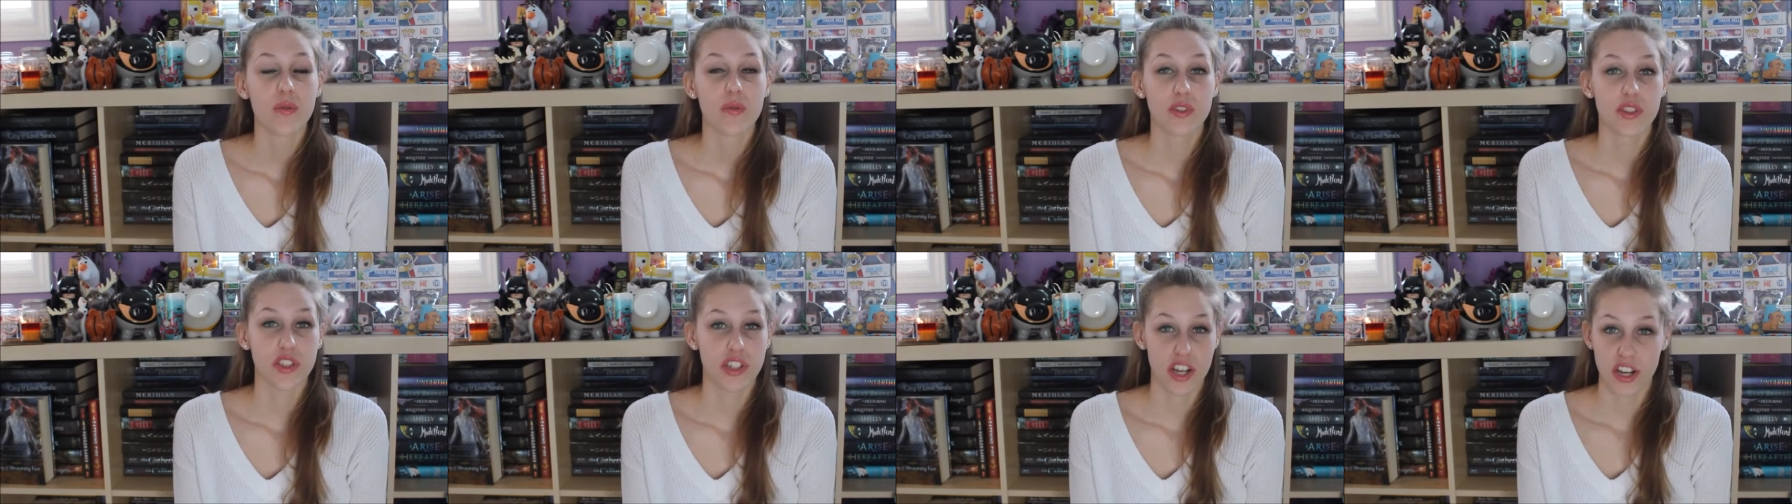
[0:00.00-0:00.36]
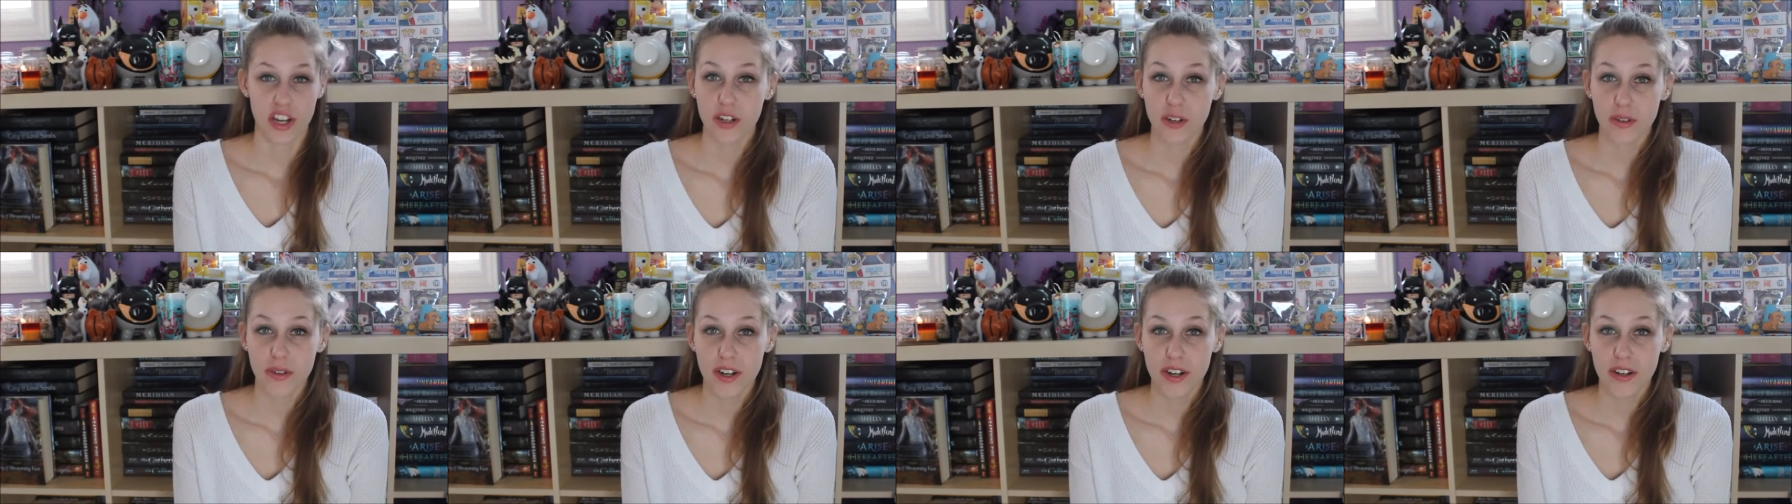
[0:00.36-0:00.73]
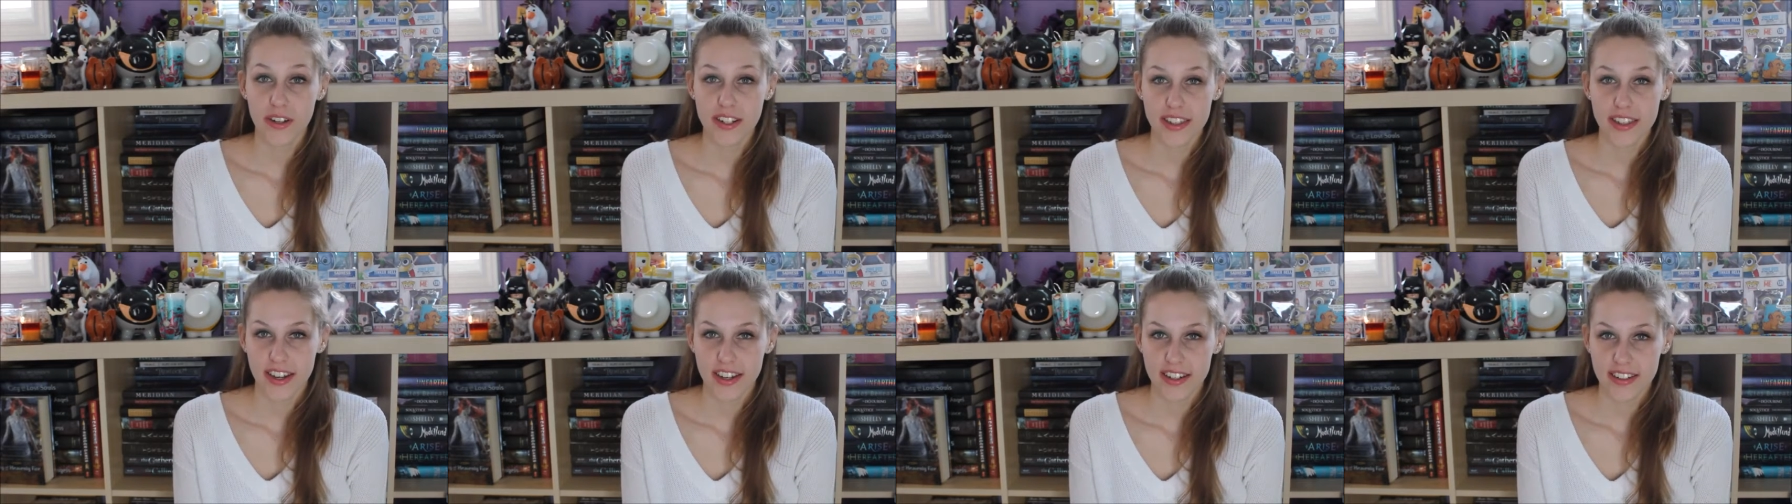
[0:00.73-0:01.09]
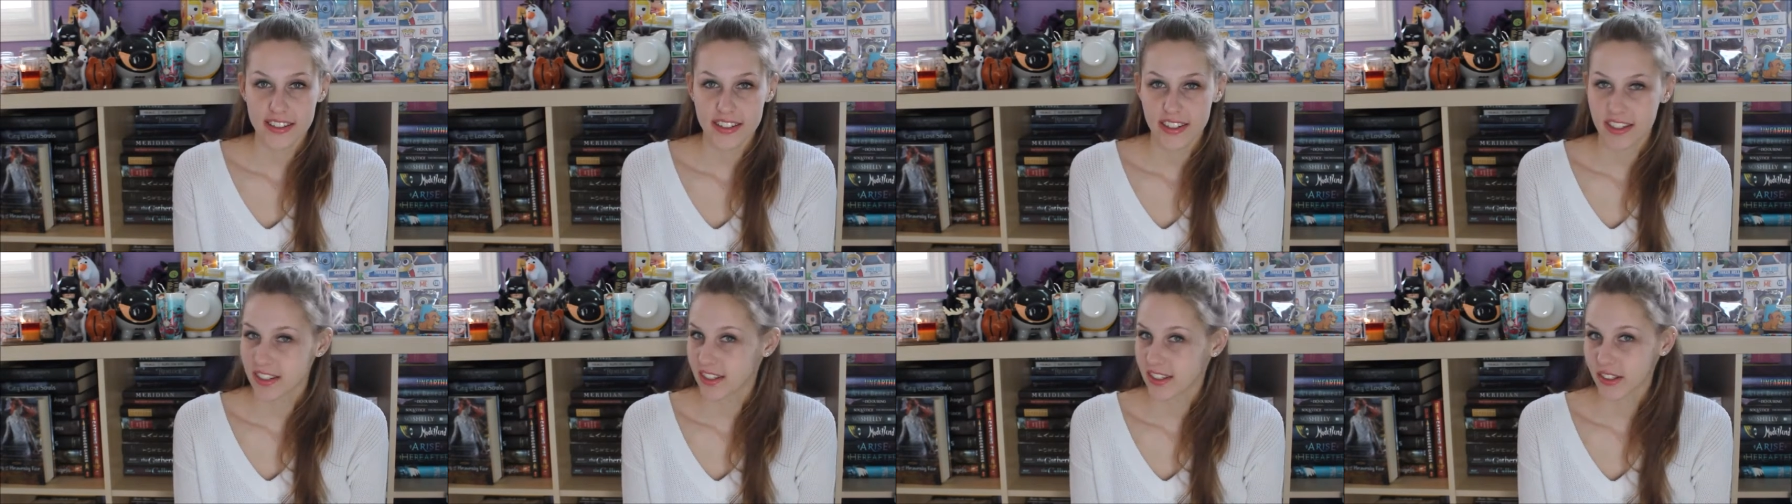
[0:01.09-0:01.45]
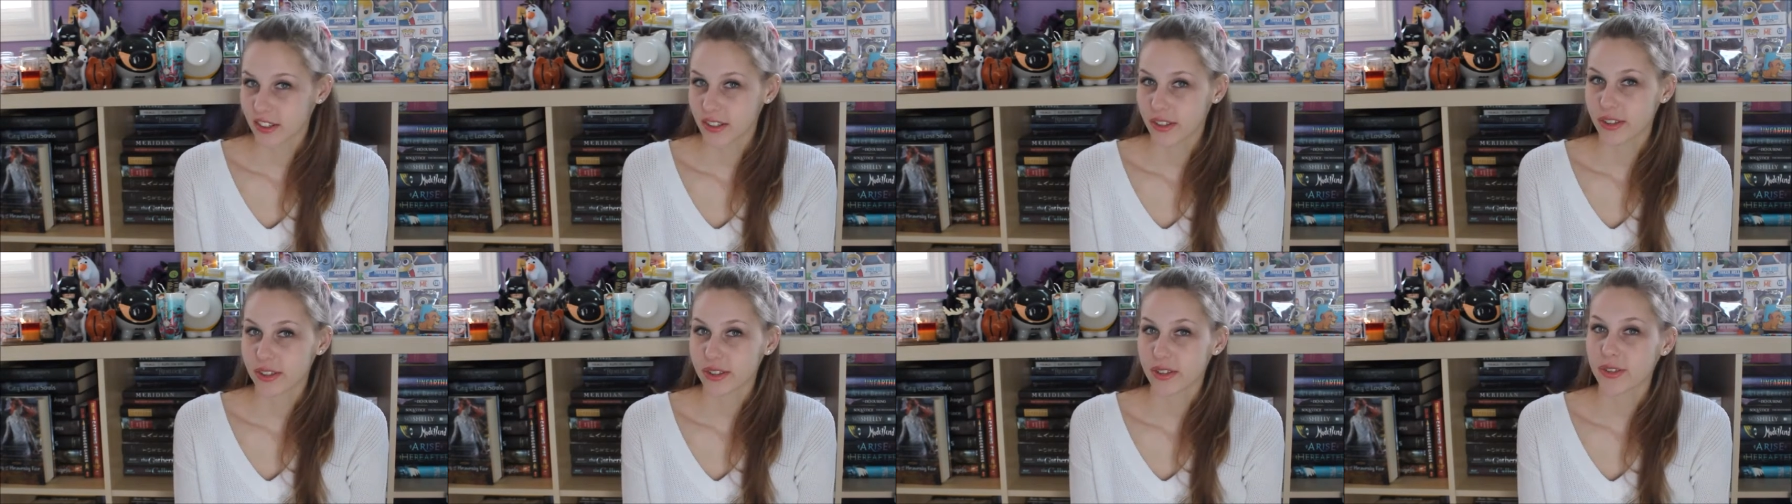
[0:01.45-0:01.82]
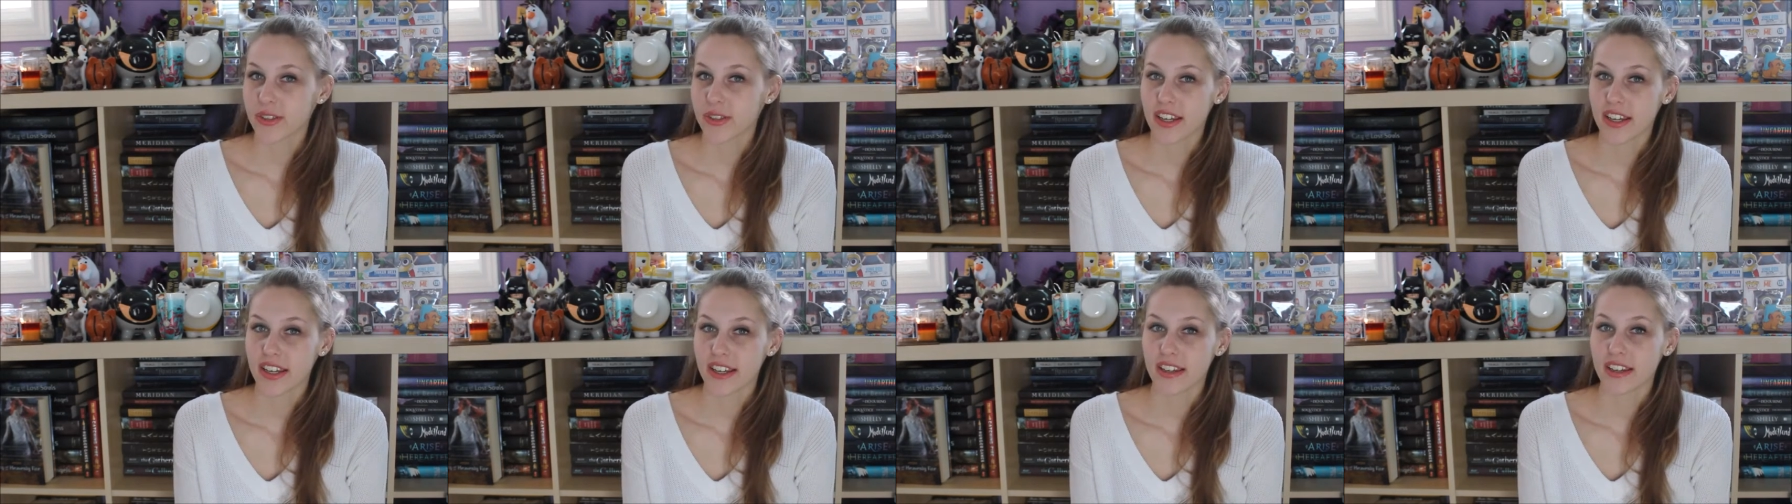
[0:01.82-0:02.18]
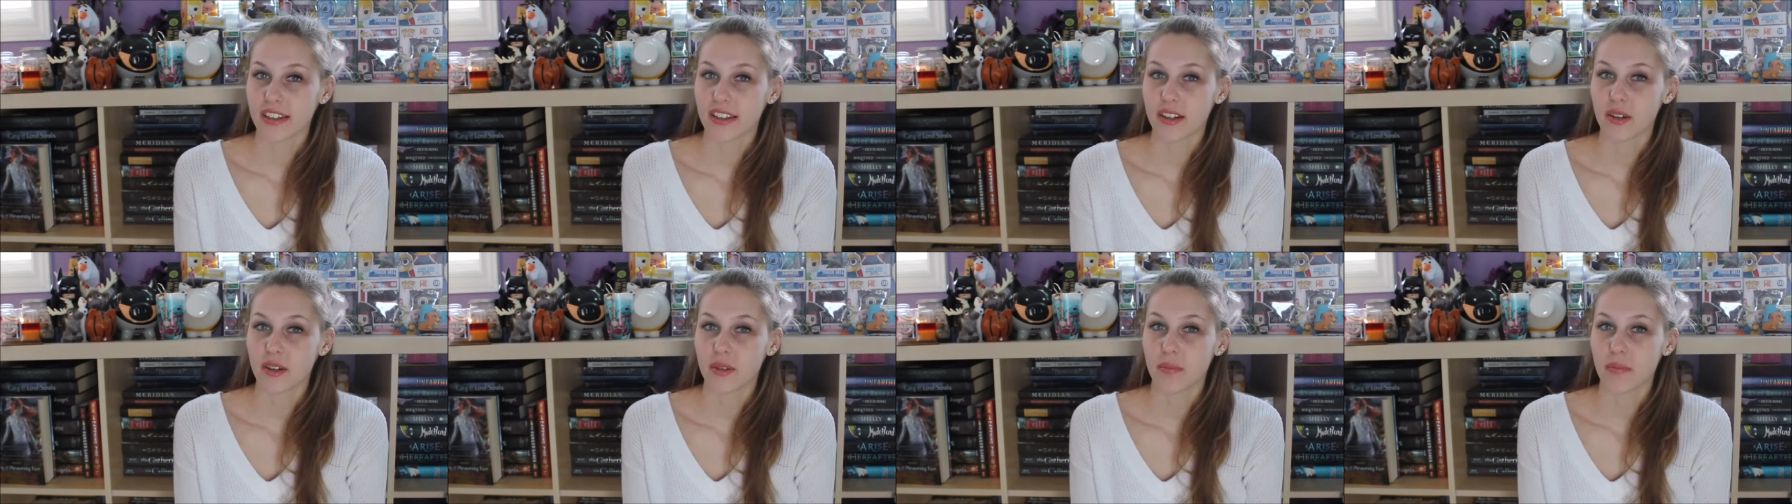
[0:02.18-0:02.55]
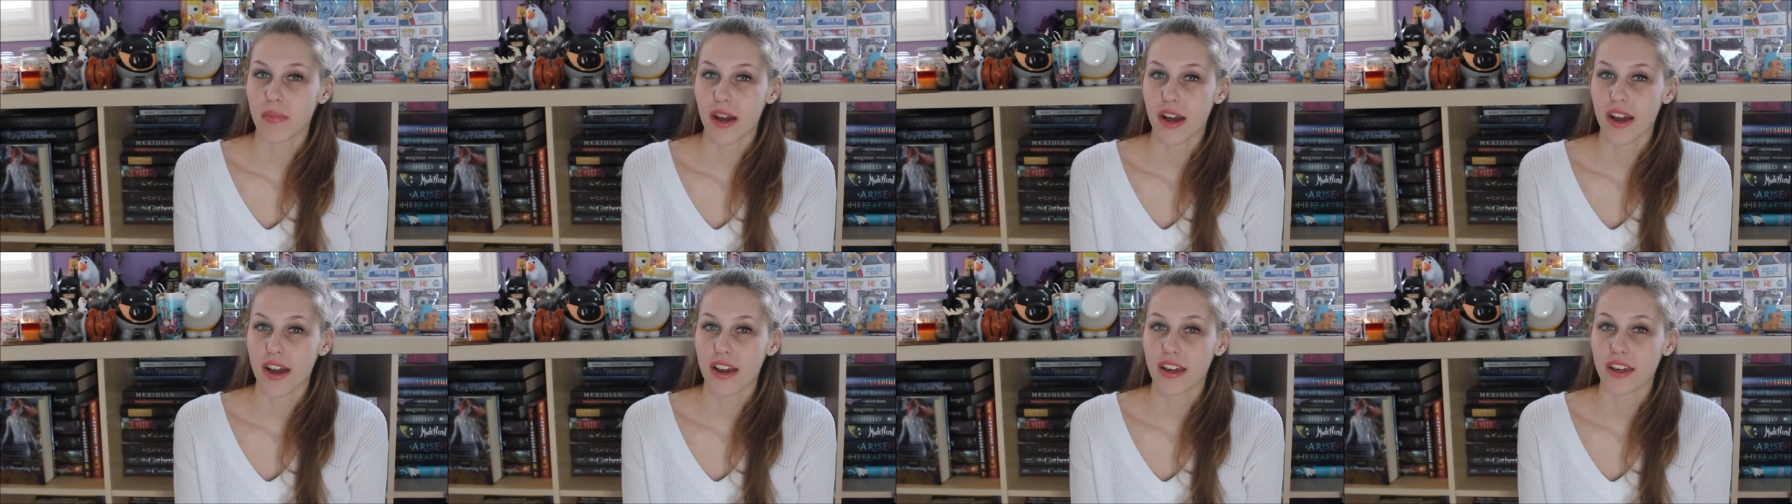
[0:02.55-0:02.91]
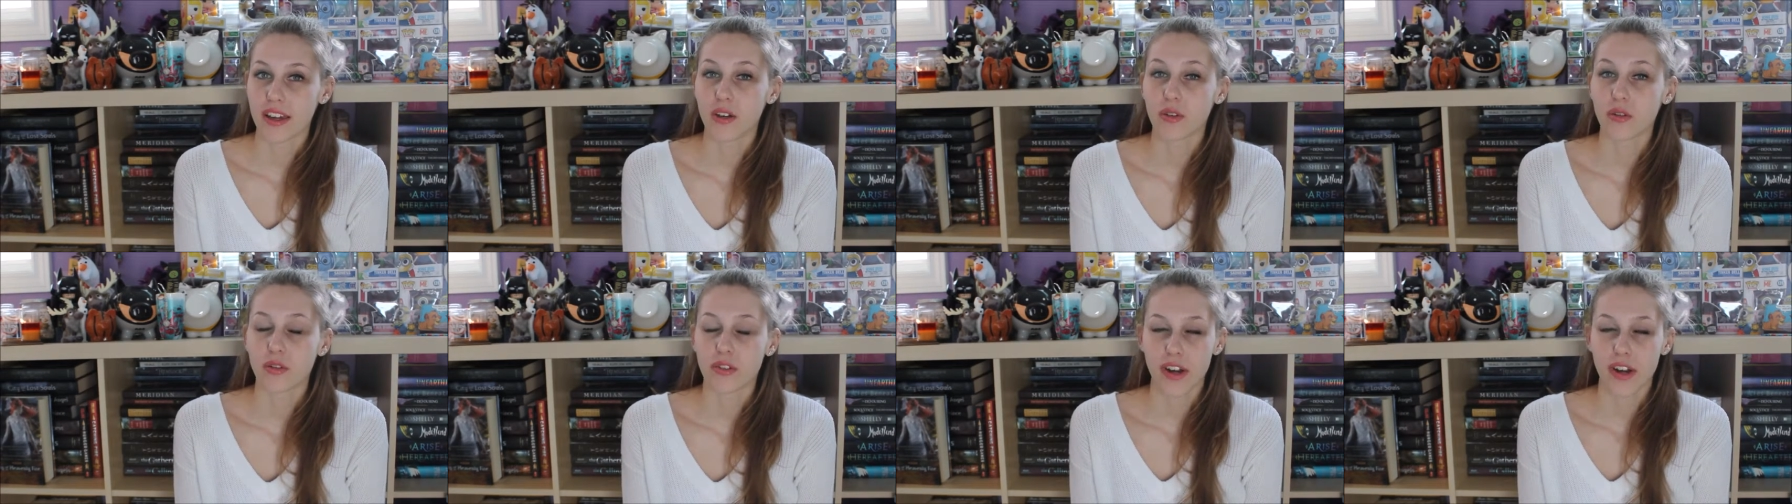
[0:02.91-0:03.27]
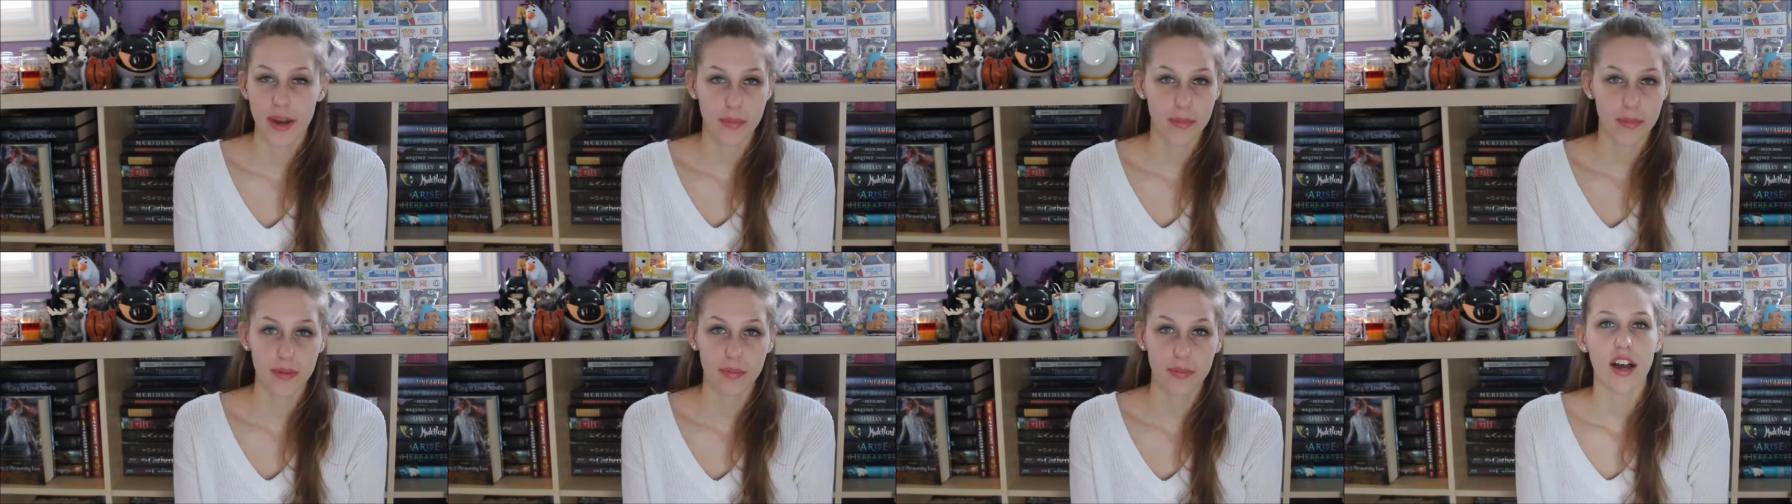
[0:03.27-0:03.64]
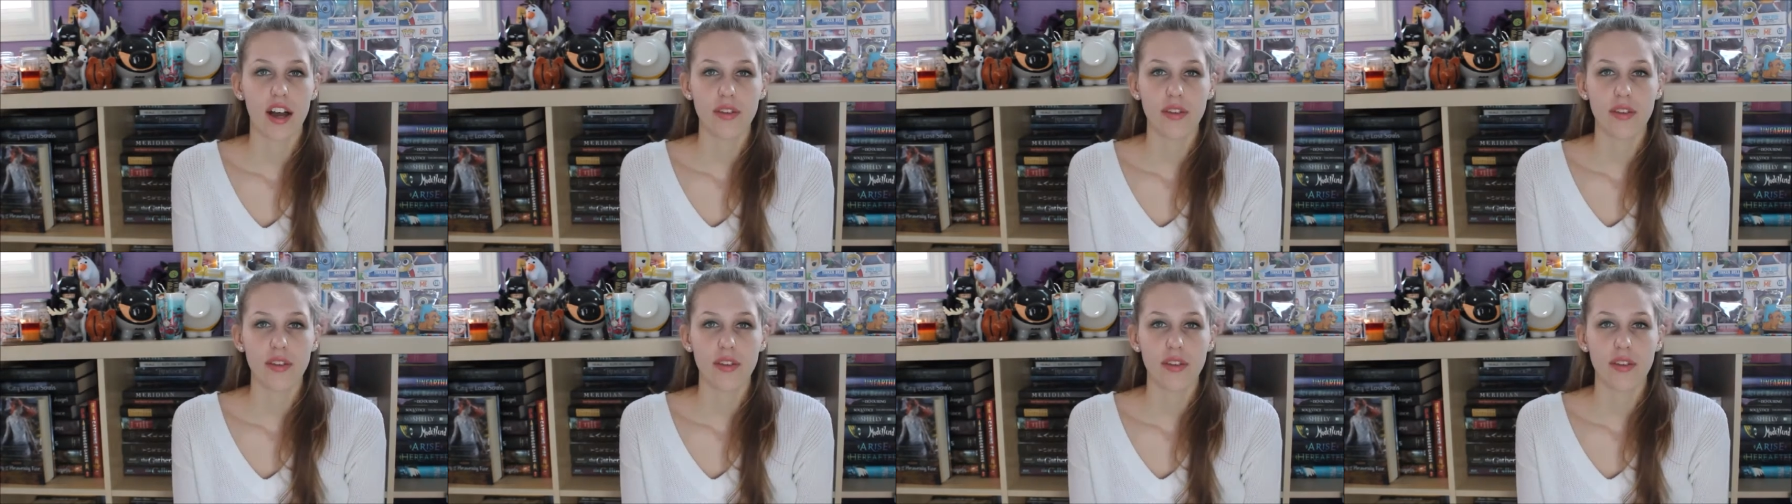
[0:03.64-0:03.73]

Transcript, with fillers: January that I didn't include in my wrap-up.